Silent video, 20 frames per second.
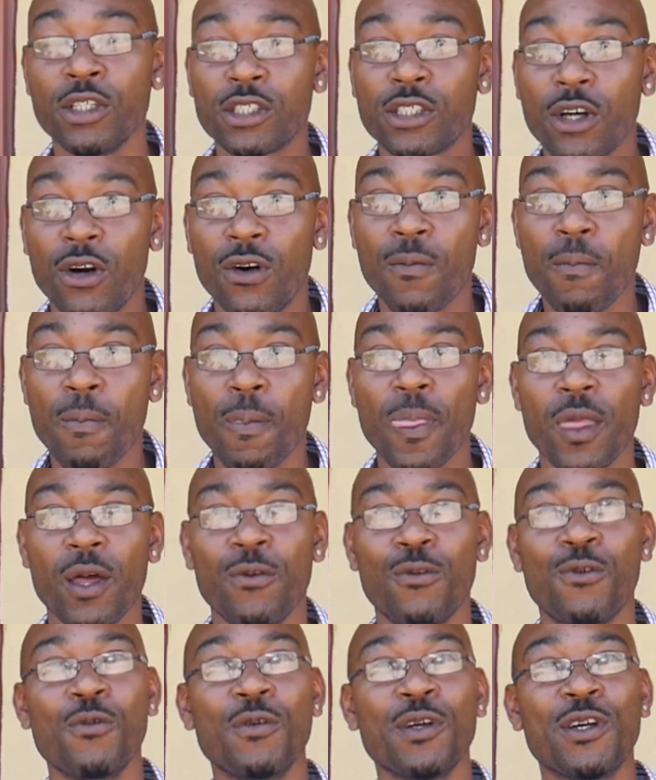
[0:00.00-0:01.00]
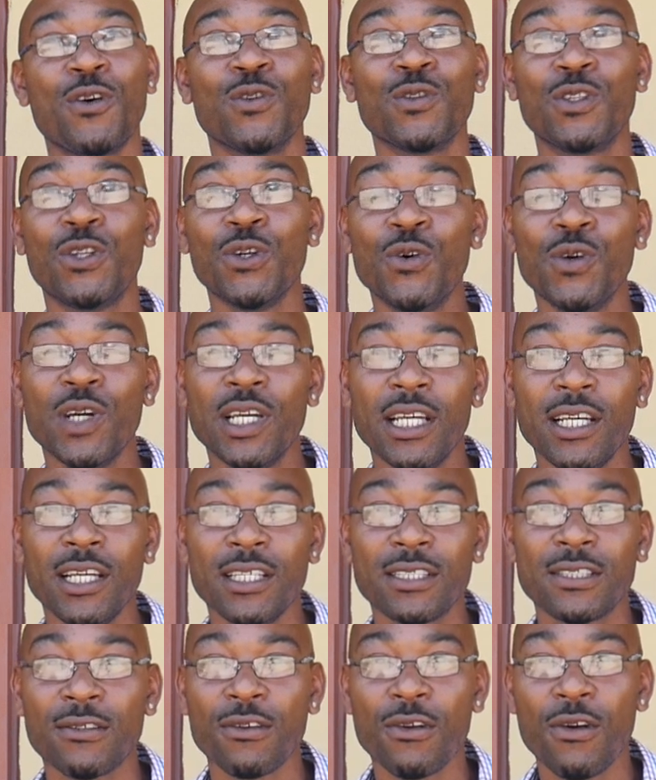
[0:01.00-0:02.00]
So what we're gonna do
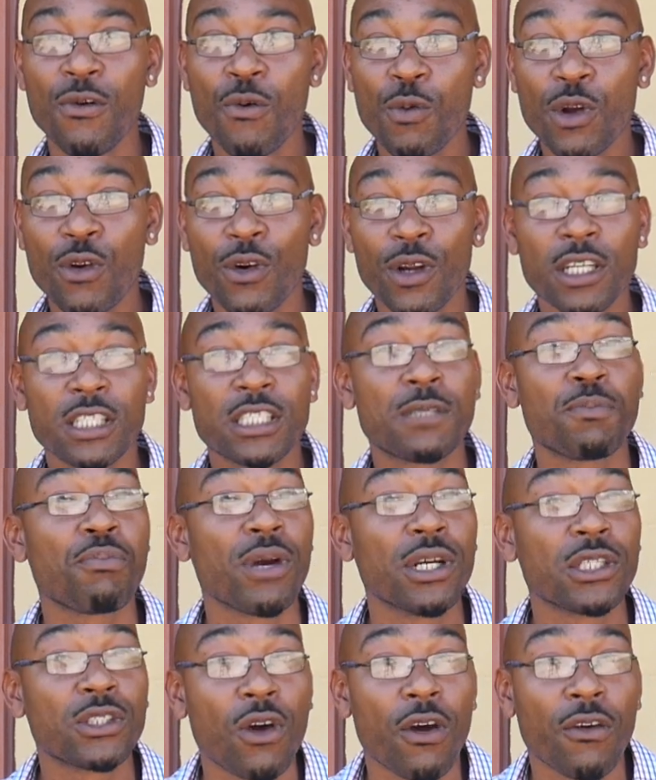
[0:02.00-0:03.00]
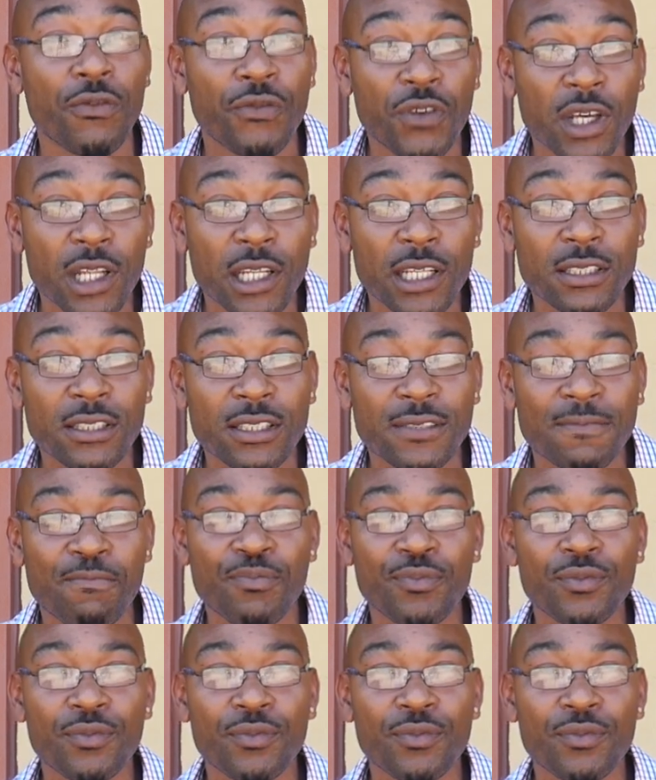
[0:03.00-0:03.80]
is we're gonna express our feelings,